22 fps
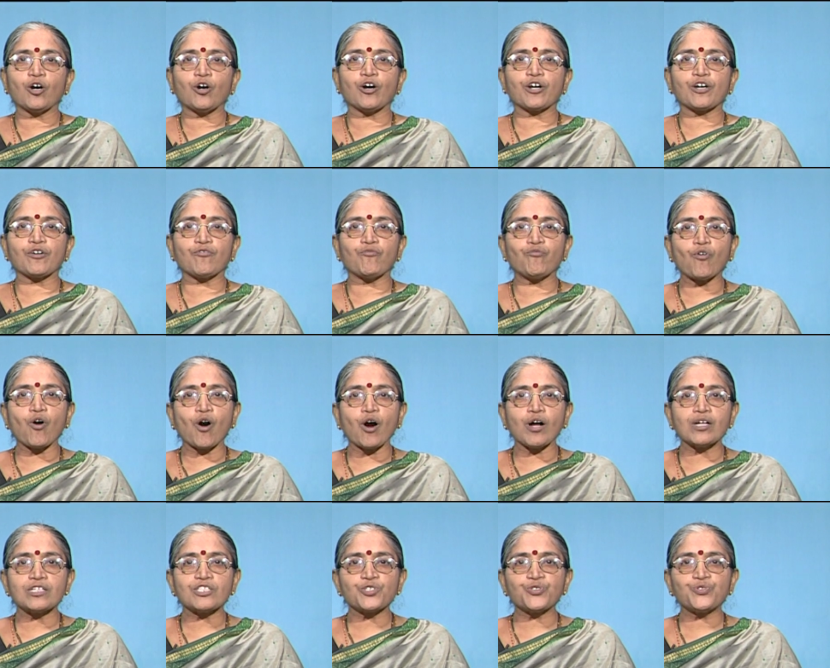or a
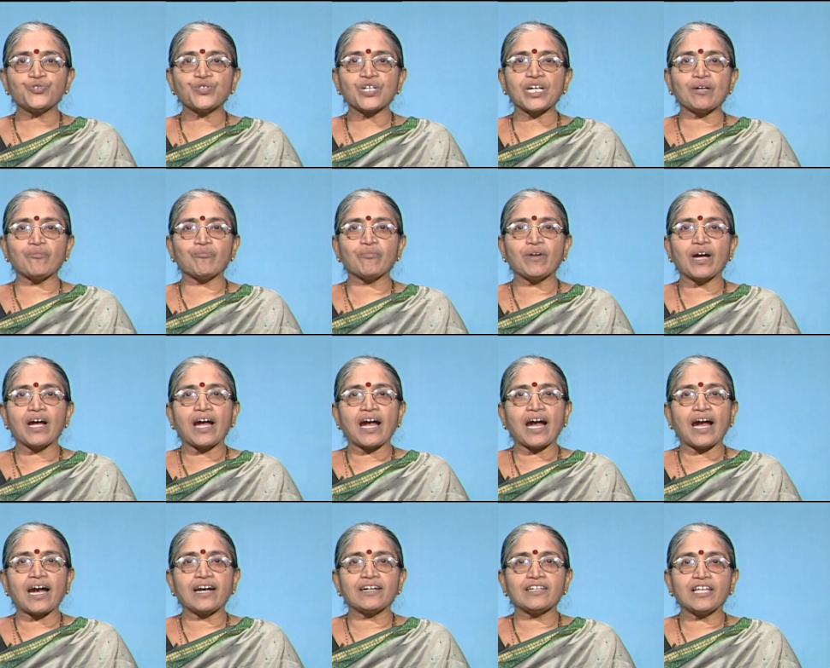false dream
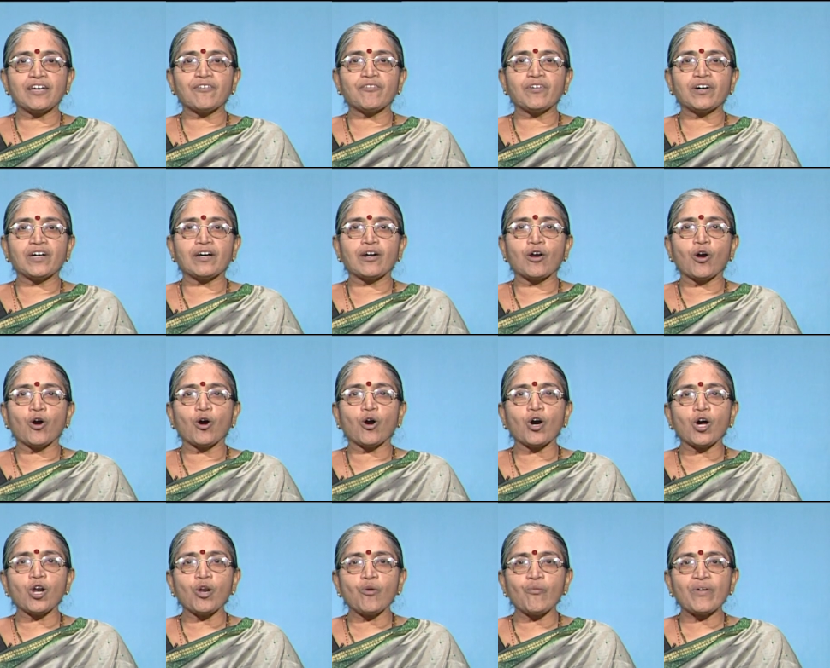and they were
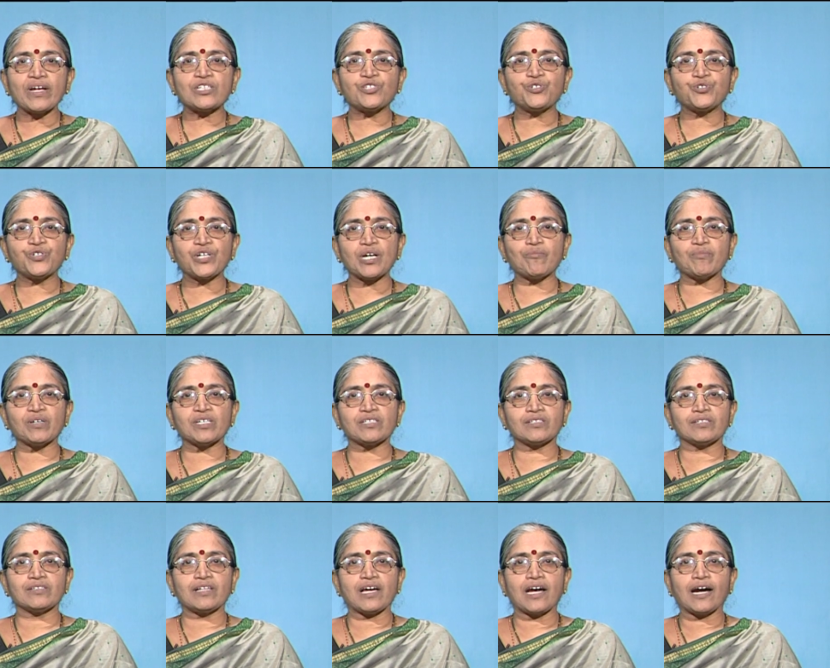always
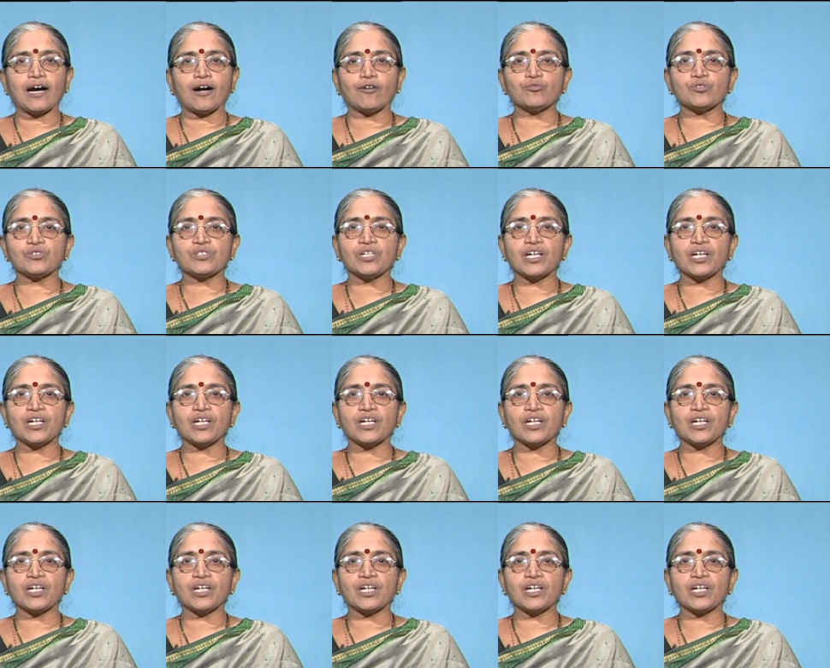dreamers in their house.